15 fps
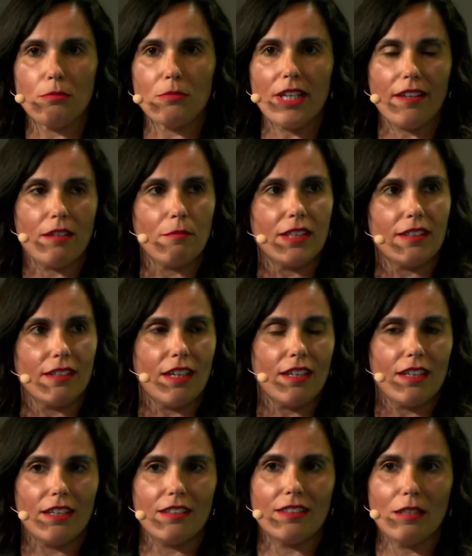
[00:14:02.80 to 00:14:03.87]
major
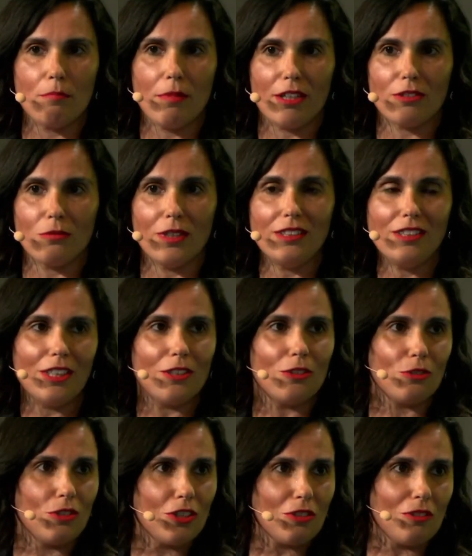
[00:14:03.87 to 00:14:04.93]
breakthrough in
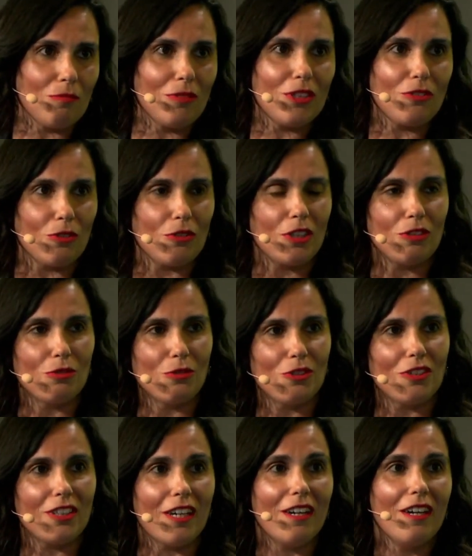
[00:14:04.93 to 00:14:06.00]
science,
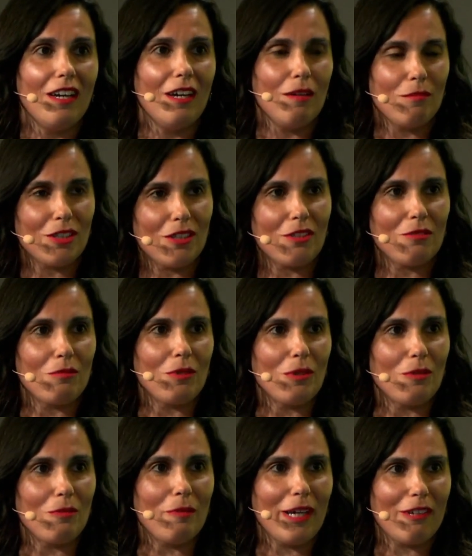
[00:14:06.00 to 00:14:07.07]
namely
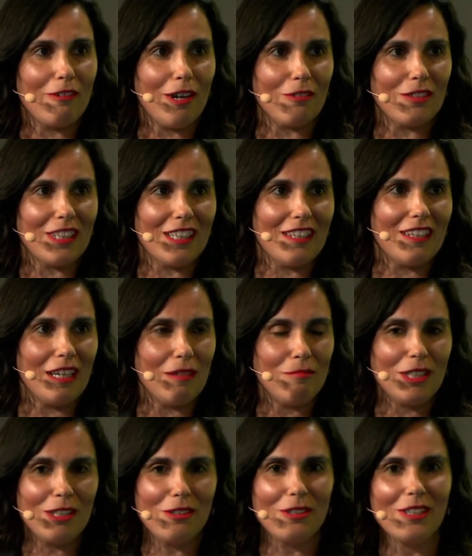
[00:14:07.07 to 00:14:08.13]
in
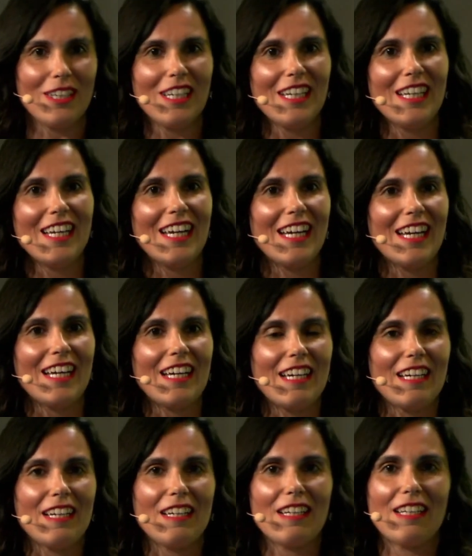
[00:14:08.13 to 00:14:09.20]
quantum
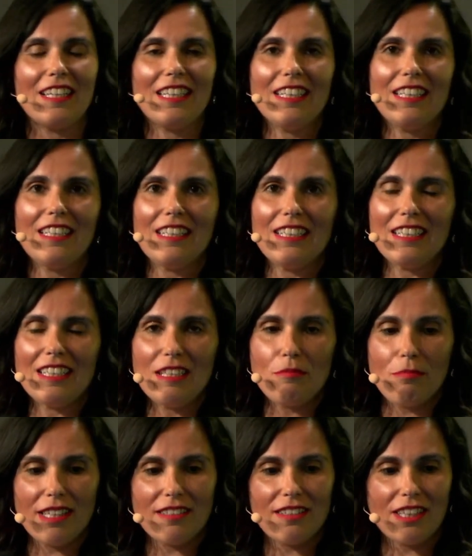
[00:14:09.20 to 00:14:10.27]
science.
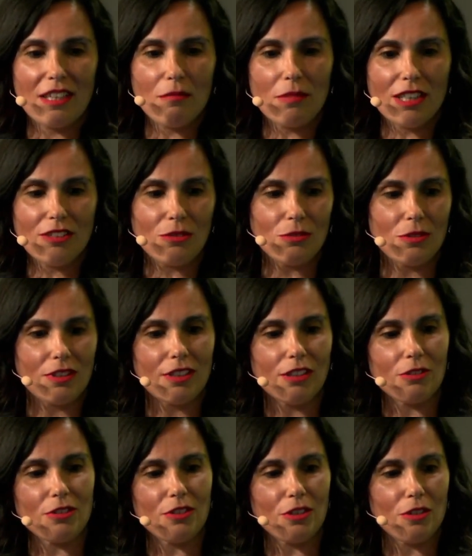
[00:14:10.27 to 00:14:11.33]
Now I'm in
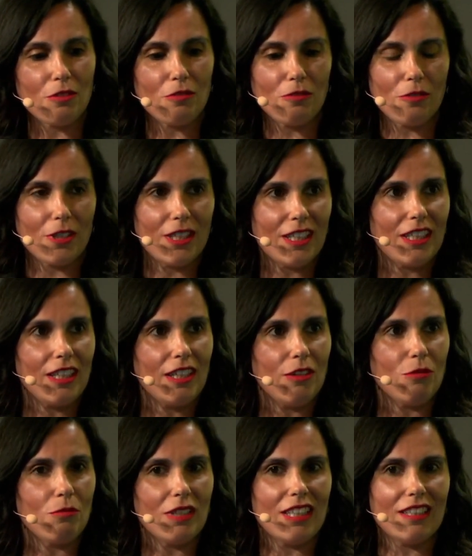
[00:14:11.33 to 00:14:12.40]
the industry, but I
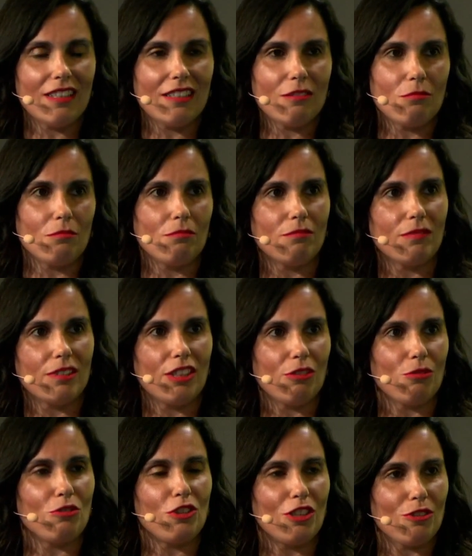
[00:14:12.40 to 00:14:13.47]
was an academic
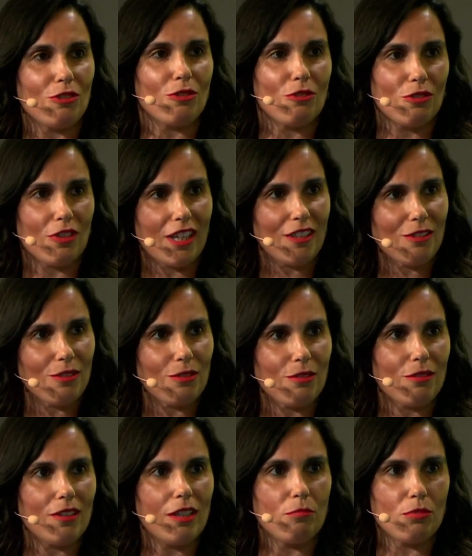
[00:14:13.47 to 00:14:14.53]
before. So
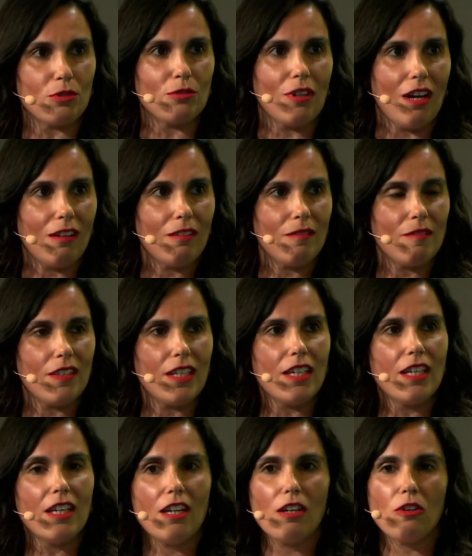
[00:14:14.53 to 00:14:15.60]
what happened was a
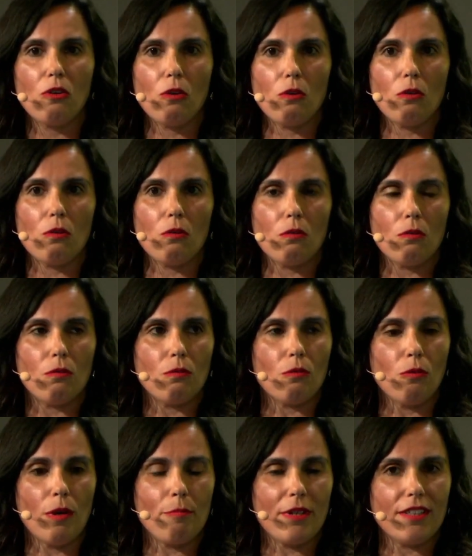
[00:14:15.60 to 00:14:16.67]
trilogy of
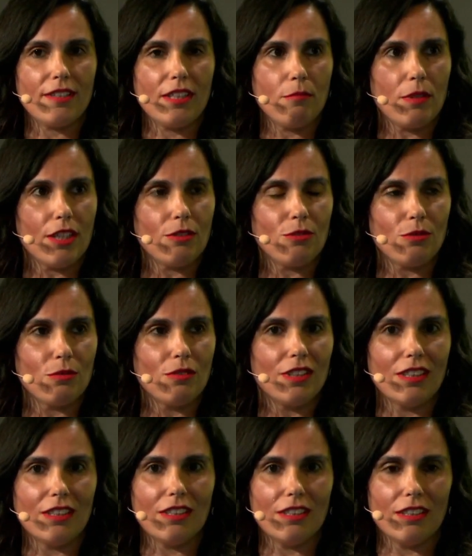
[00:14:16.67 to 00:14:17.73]
success in Portugal
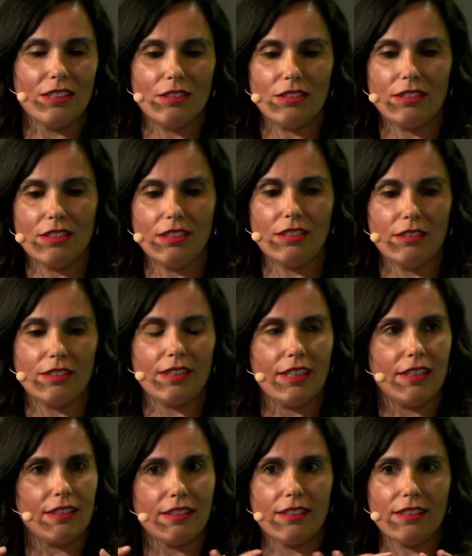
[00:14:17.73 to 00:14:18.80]
with the
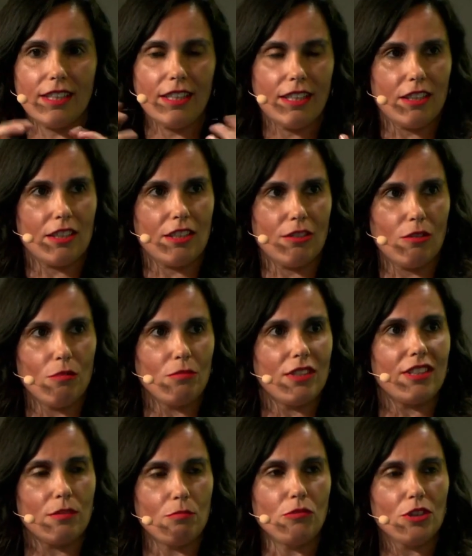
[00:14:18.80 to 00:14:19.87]
emergence
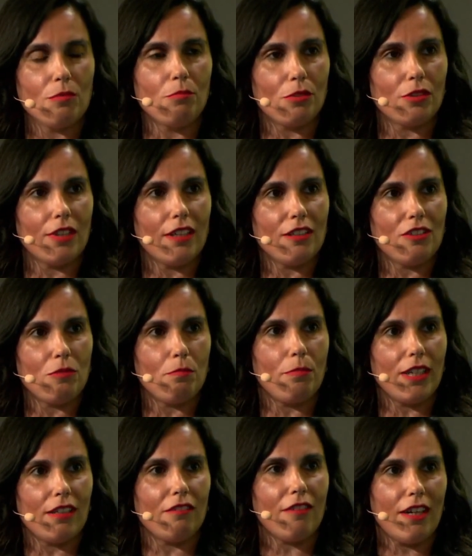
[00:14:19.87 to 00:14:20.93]
of 3 very
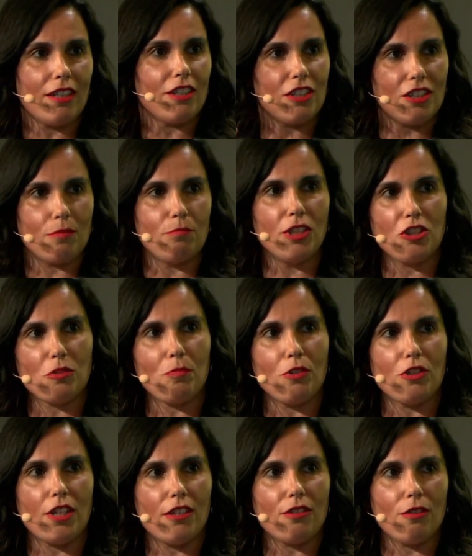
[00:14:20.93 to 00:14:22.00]
important
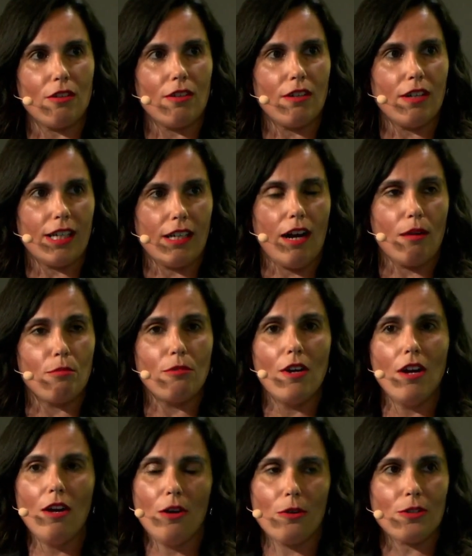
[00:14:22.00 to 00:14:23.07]
components to
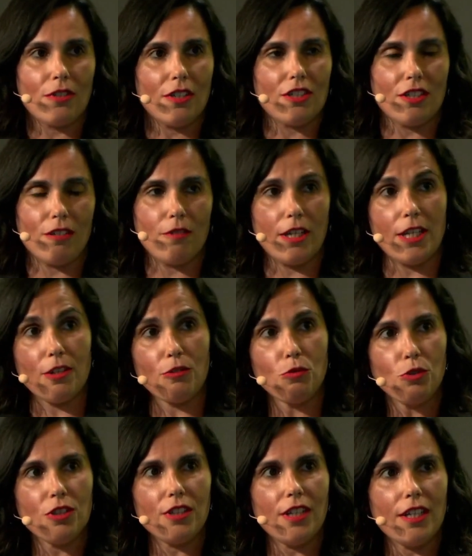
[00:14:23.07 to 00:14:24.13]
develop these
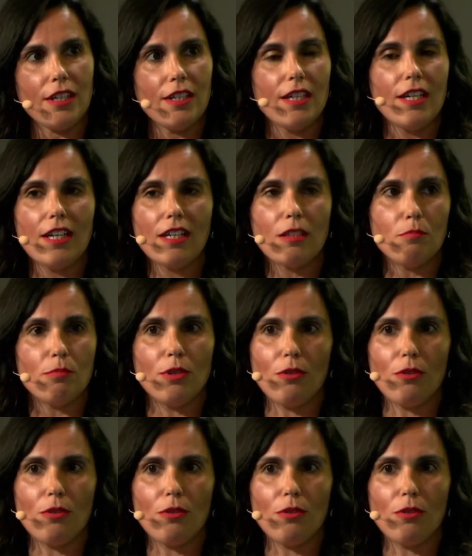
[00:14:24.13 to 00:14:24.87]
projects.